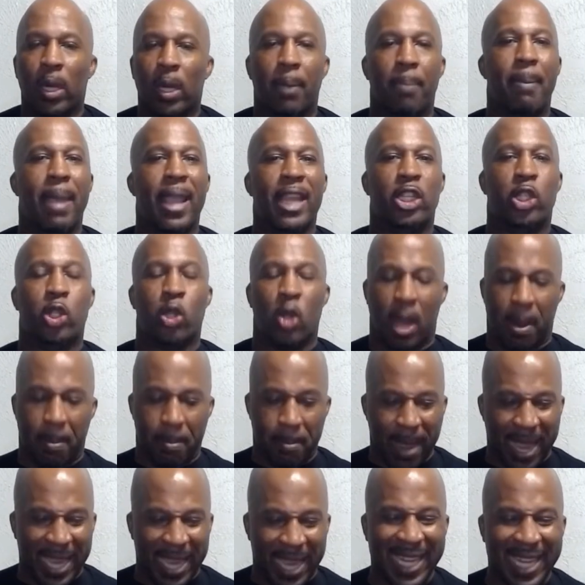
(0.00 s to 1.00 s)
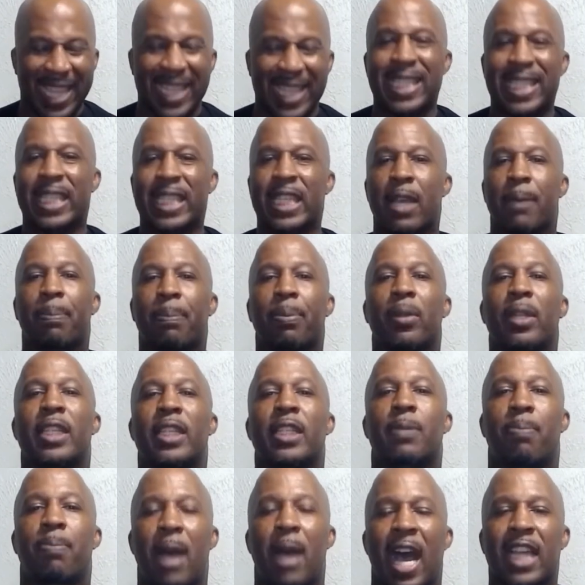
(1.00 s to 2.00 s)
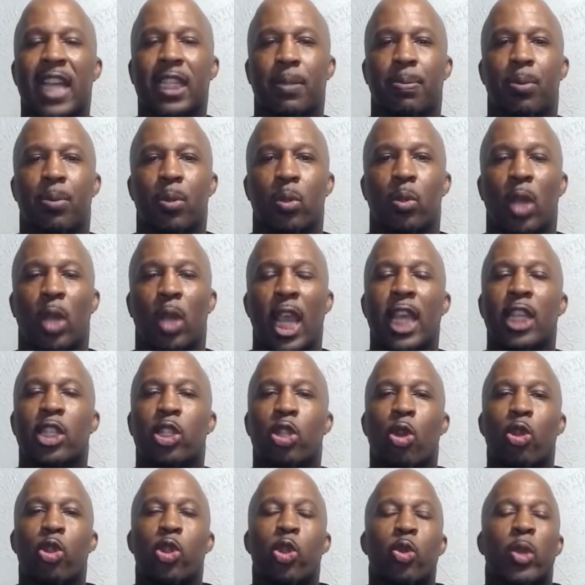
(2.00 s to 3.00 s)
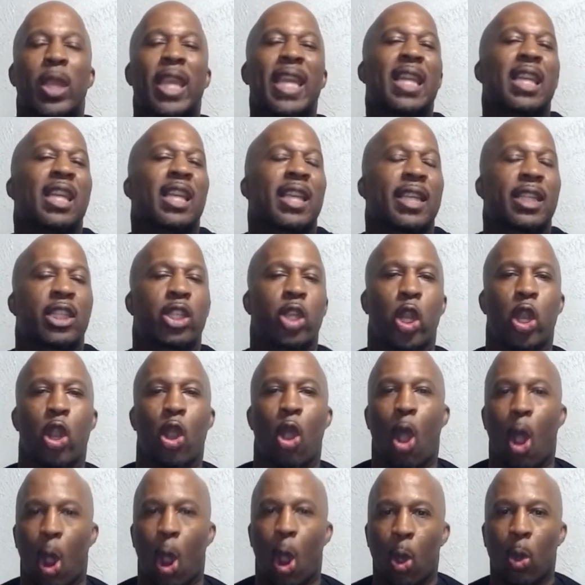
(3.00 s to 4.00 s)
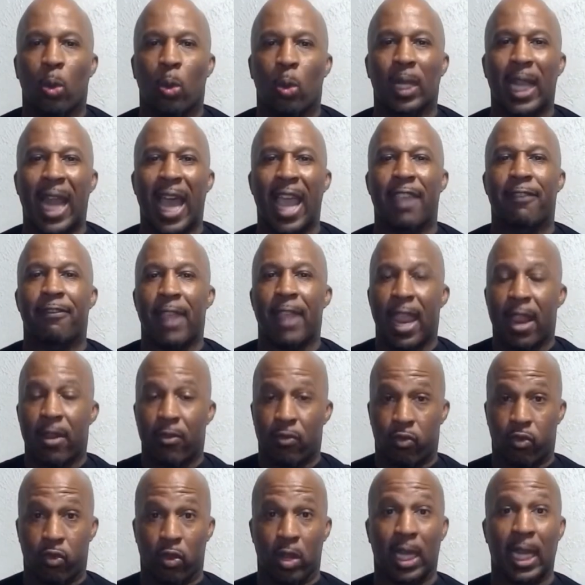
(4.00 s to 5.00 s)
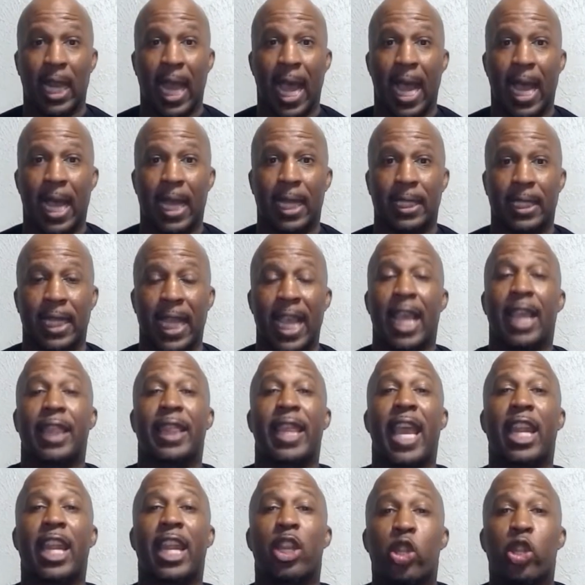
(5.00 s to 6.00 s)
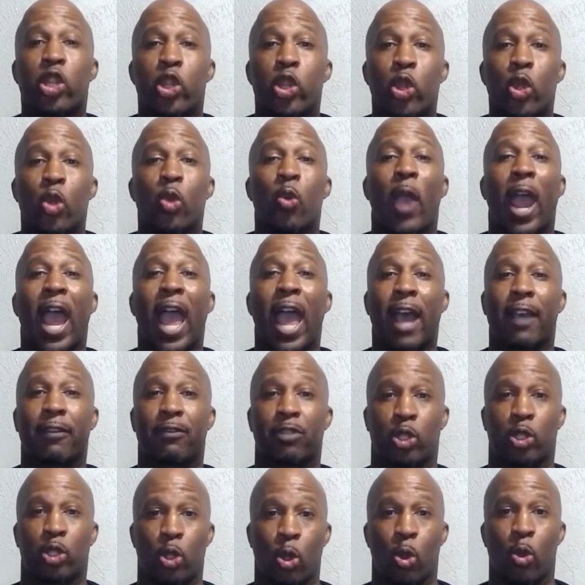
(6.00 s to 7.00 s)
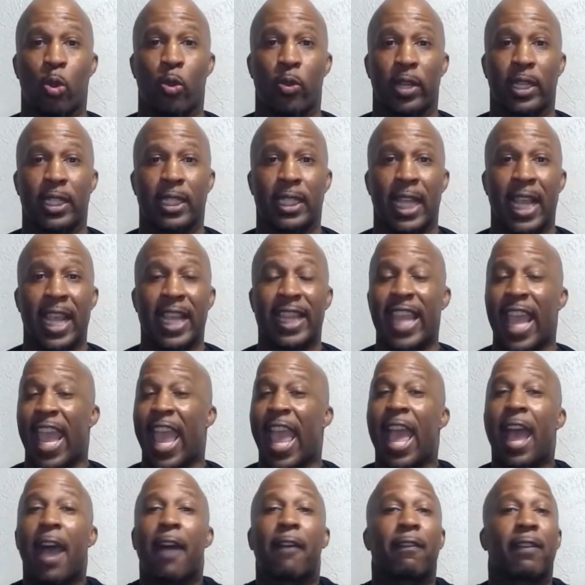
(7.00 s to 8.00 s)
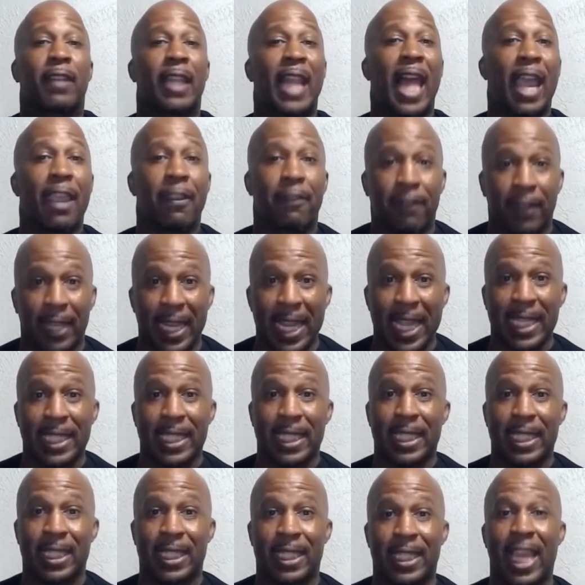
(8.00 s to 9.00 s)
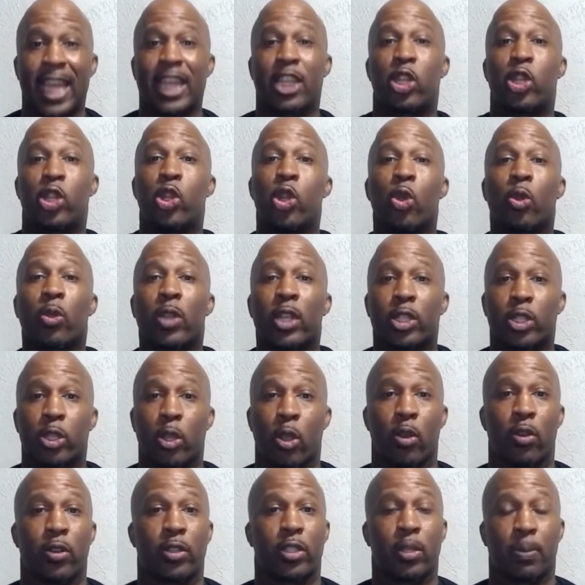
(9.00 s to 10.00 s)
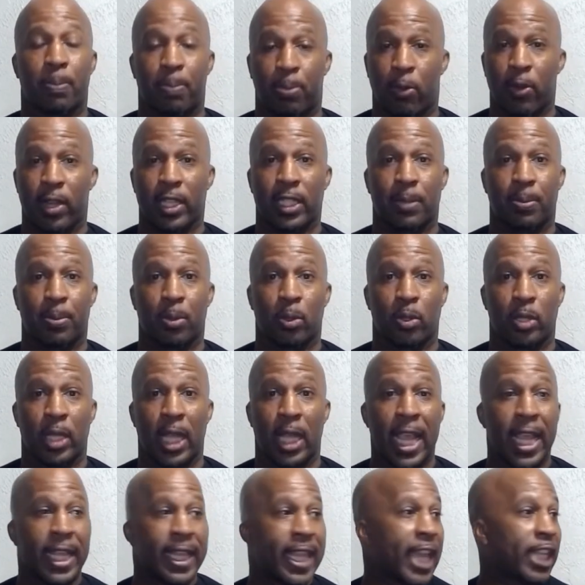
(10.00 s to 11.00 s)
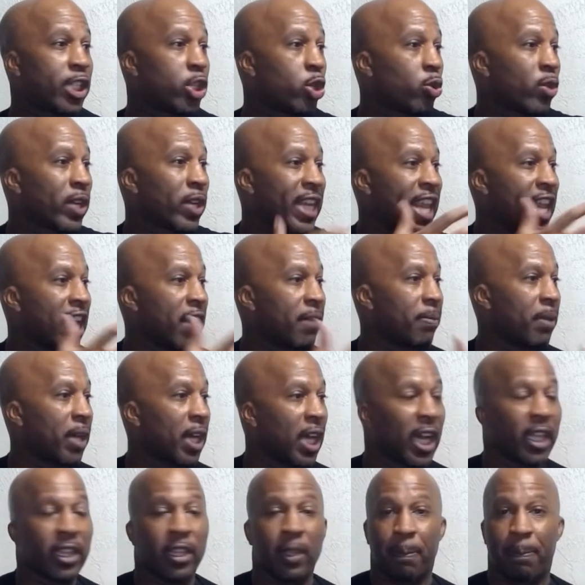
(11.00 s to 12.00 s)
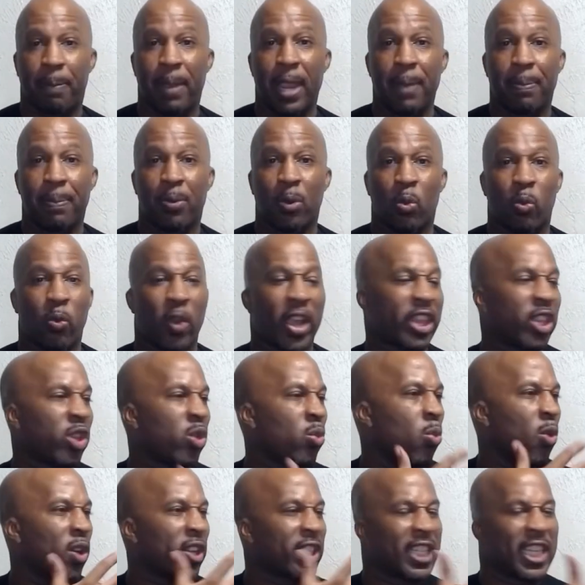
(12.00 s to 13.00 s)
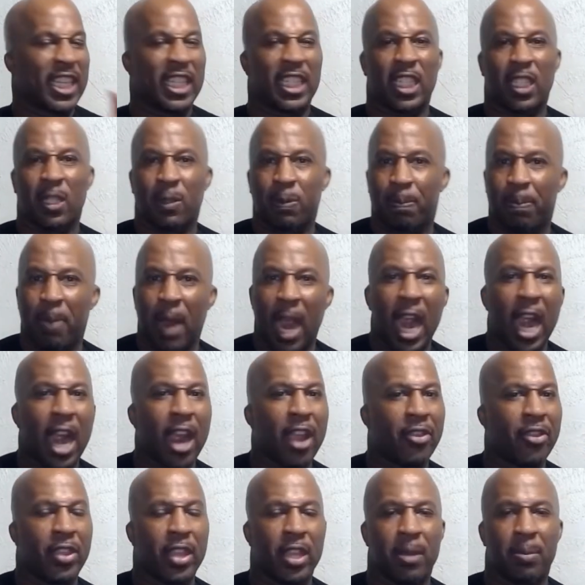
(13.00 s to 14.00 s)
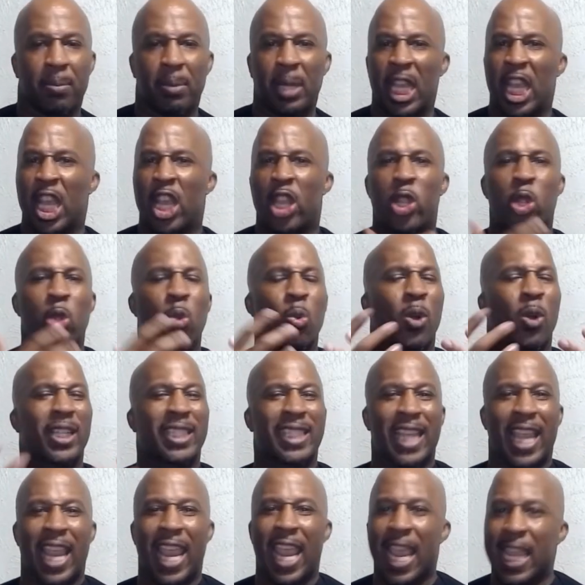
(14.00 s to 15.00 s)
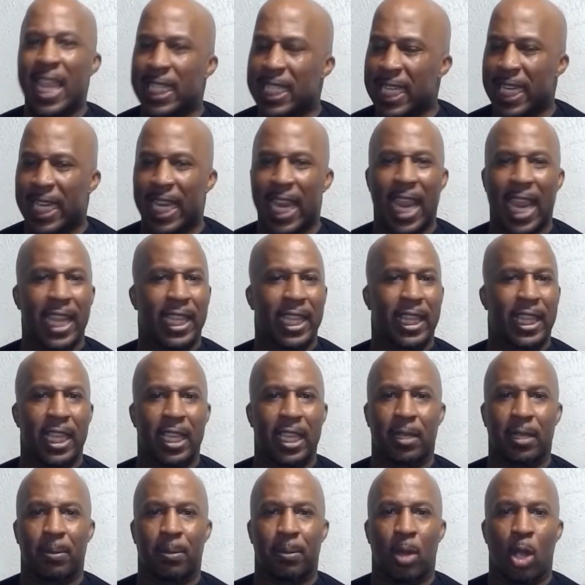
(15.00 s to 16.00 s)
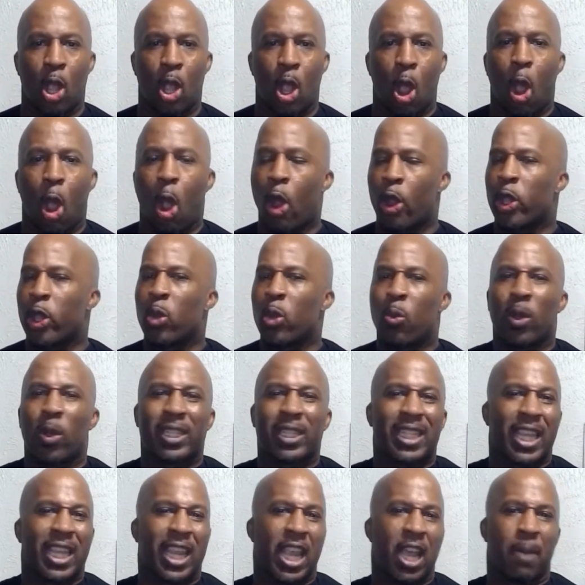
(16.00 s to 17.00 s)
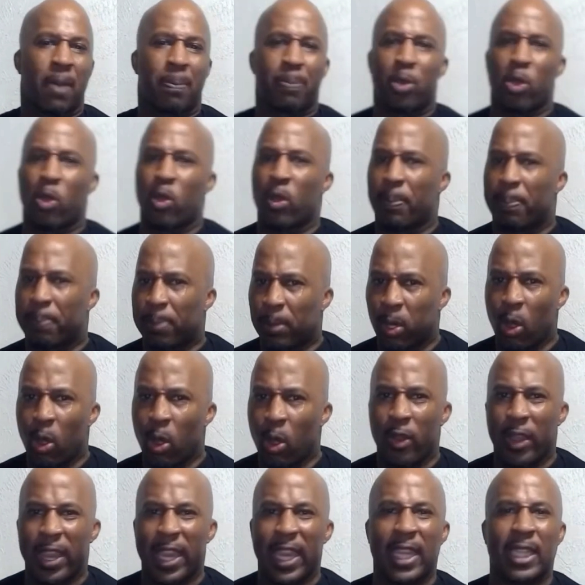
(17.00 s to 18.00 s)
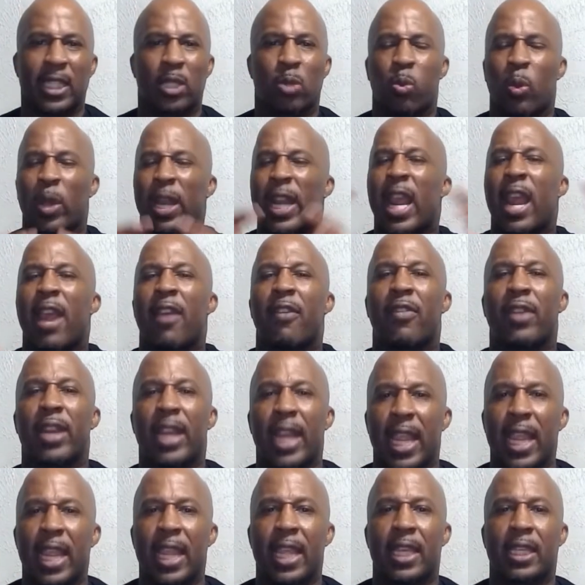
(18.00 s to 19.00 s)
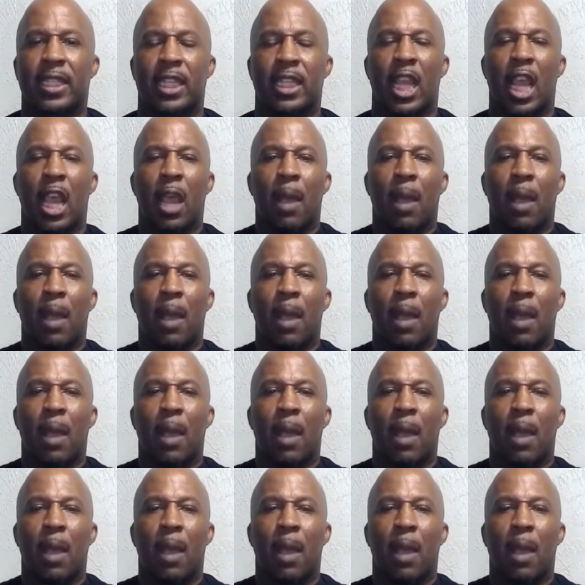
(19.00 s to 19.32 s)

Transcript: to make sure I make it as simple as possible so you can look into your own life and realize that you have stories that have life lessons that you can turn into principles, that you can help other people, whether you want to inspire them, you want to educate them, or you want to help your employees, whatever it is.